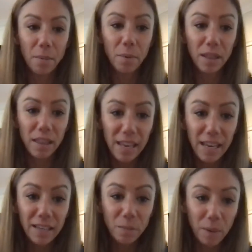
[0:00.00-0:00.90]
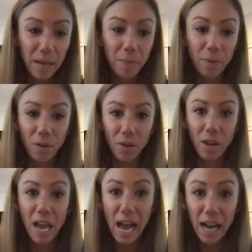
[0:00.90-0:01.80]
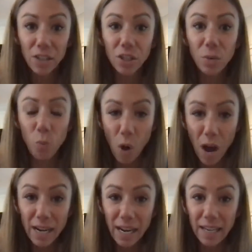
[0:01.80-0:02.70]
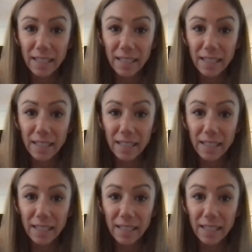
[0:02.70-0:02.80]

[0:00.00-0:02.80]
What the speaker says: But these people actually wanted